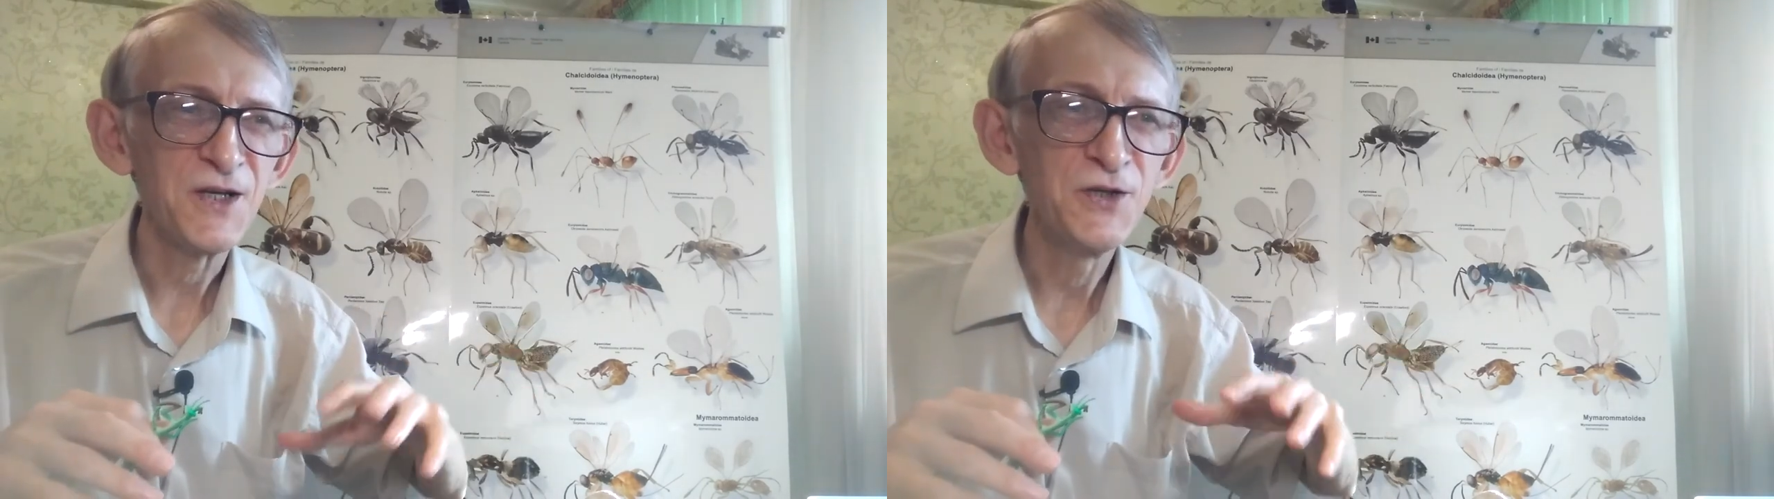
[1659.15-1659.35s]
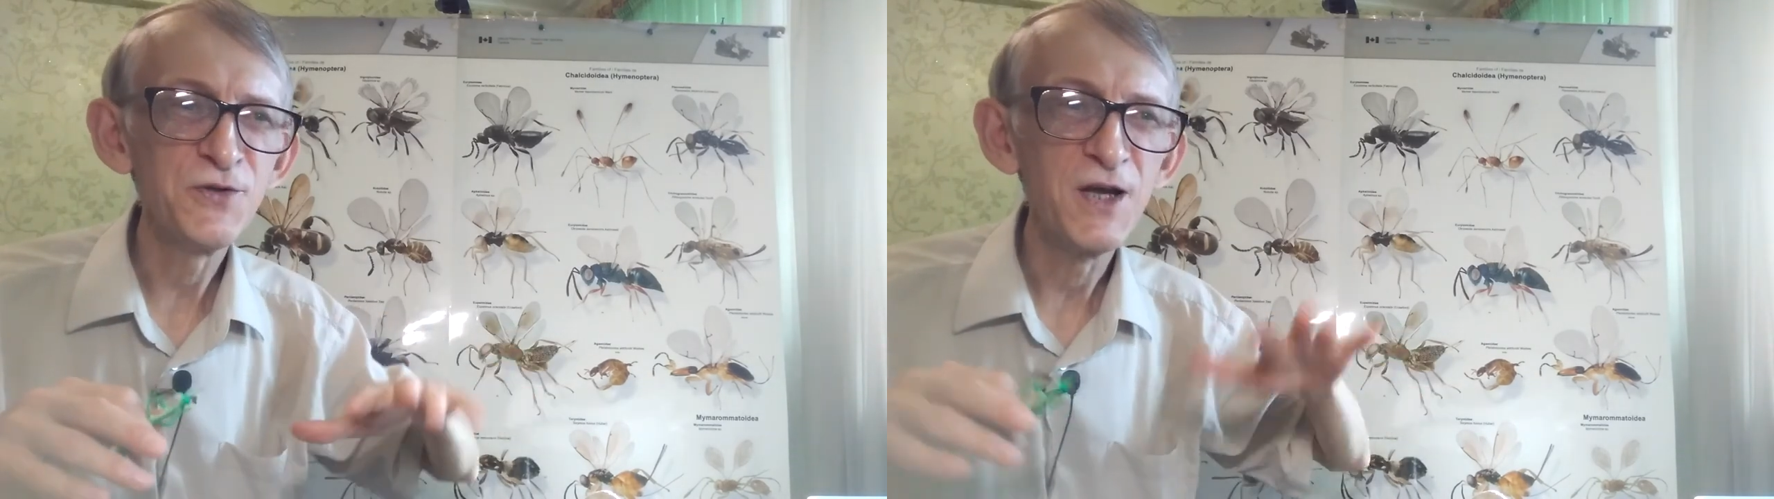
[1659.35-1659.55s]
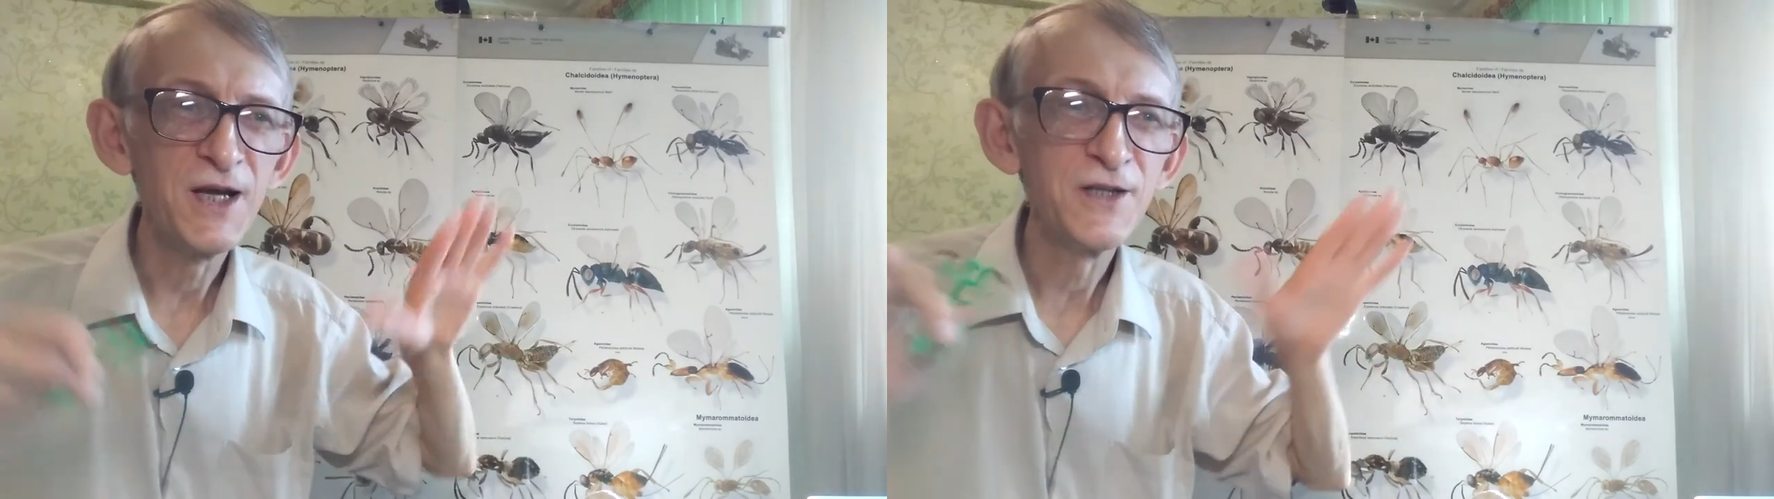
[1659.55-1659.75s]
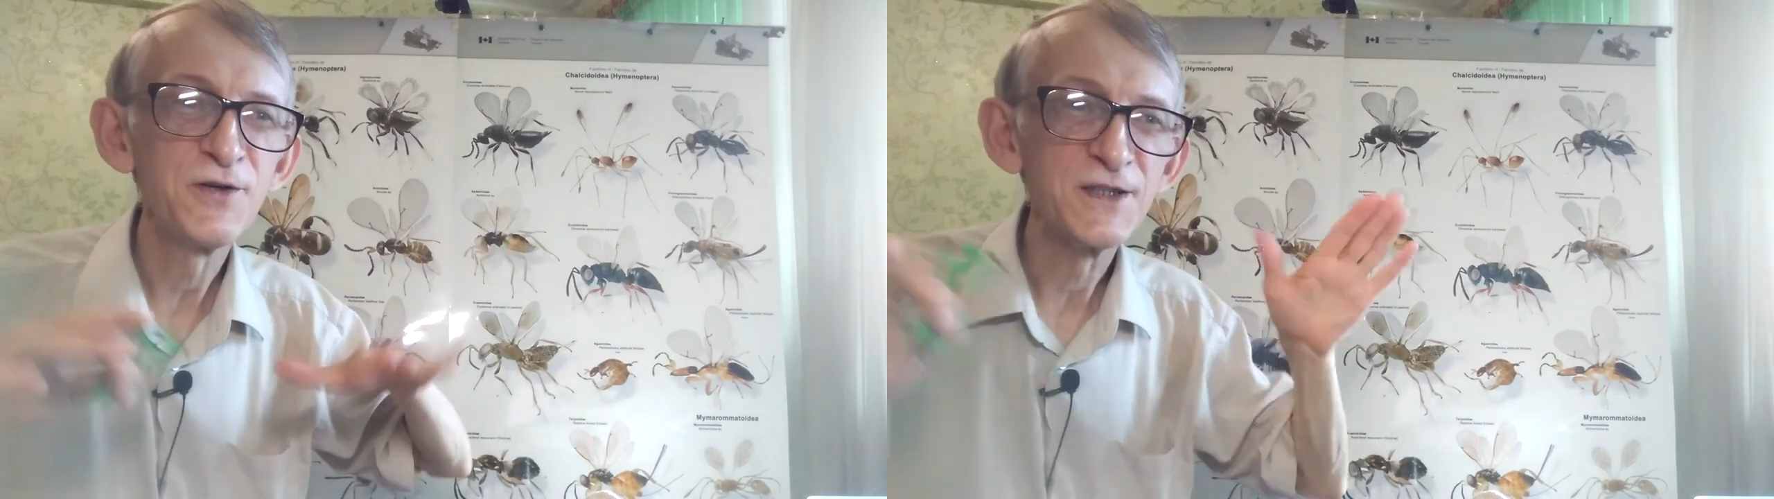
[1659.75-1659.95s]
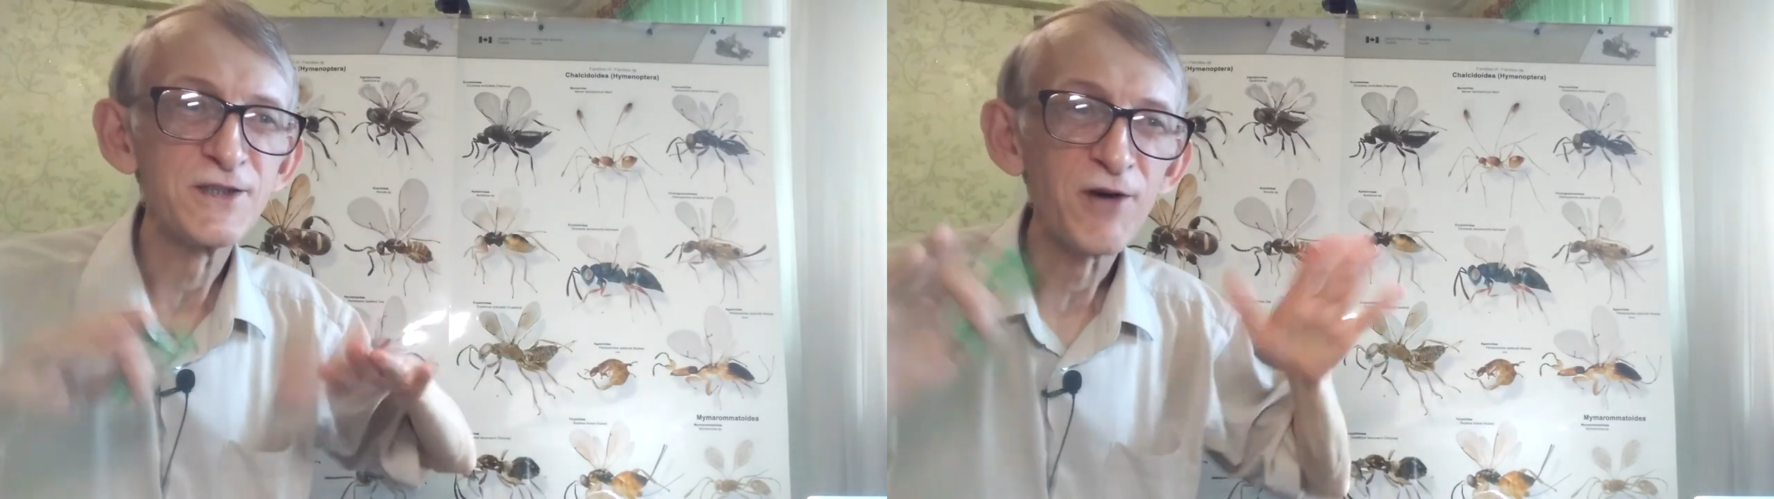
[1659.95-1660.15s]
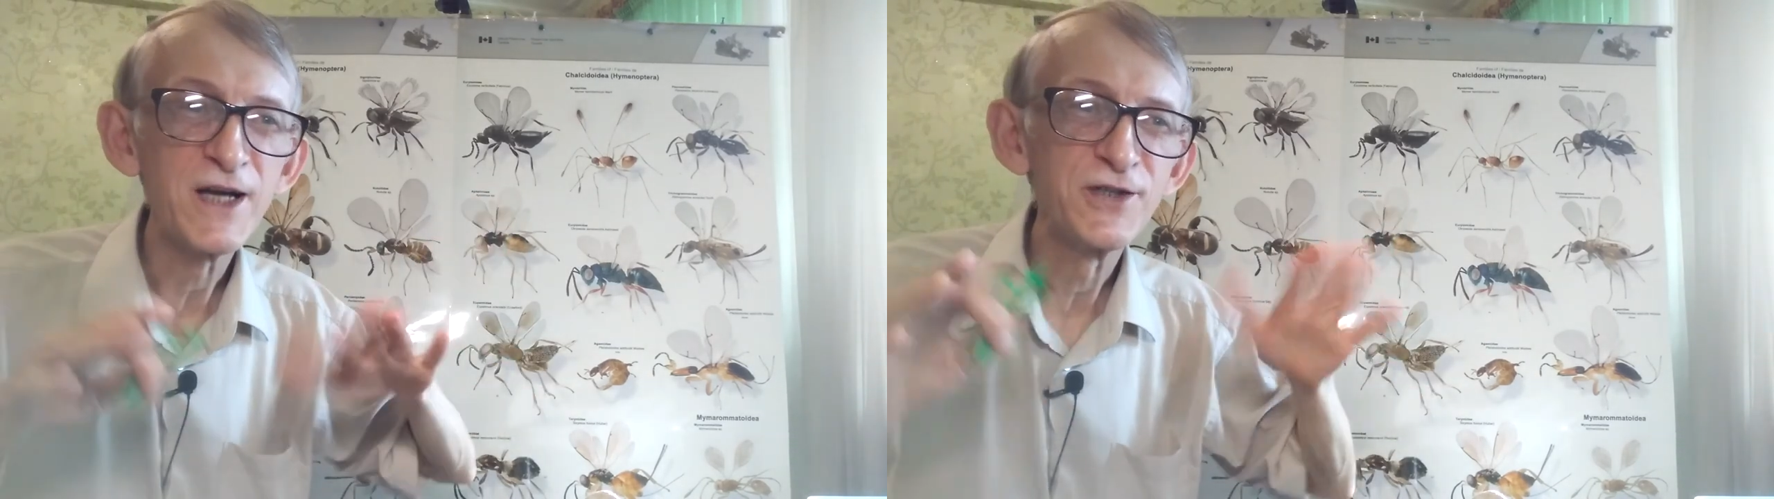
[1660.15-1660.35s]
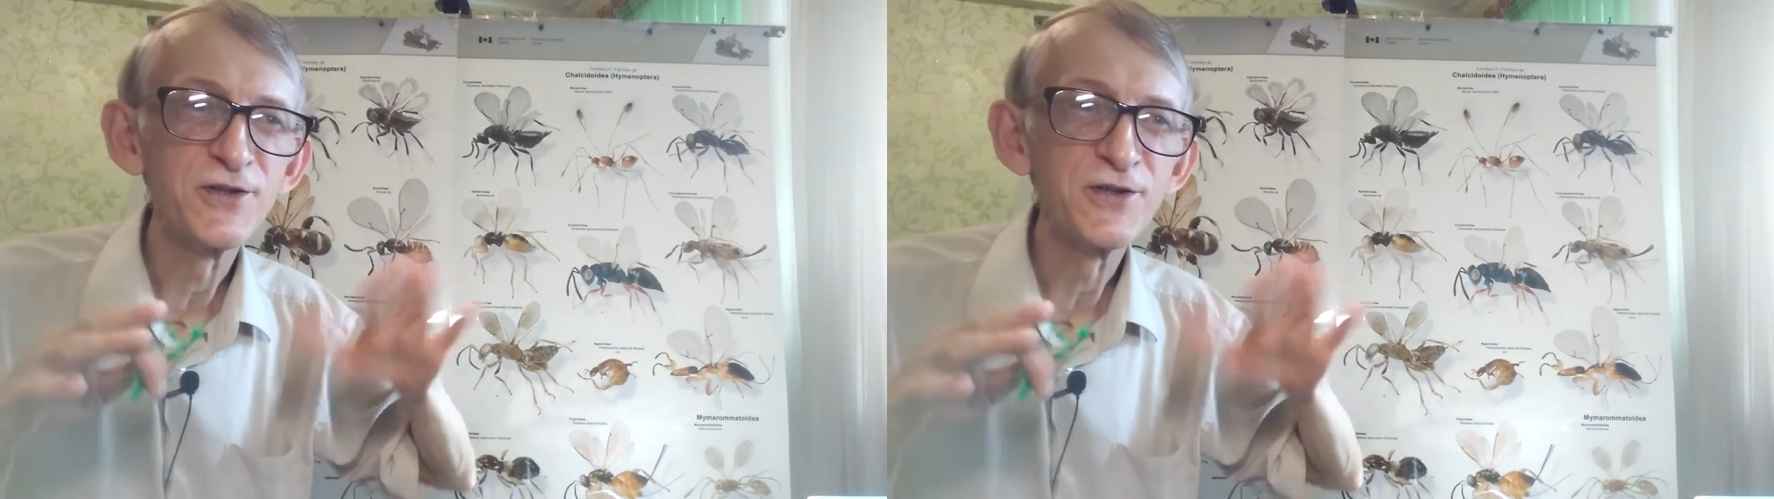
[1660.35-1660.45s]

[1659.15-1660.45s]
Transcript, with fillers: And try